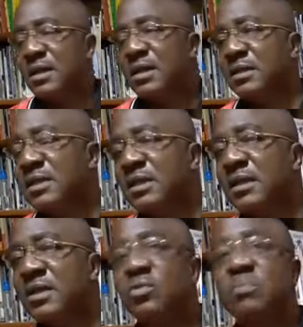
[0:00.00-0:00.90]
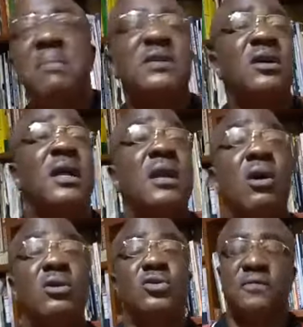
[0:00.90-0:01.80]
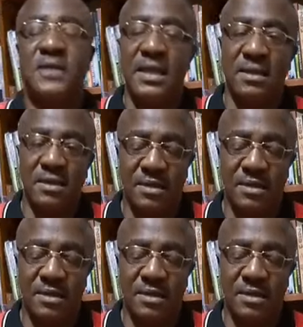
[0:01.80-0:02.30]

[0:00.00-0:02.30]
she mentioned a lot of things.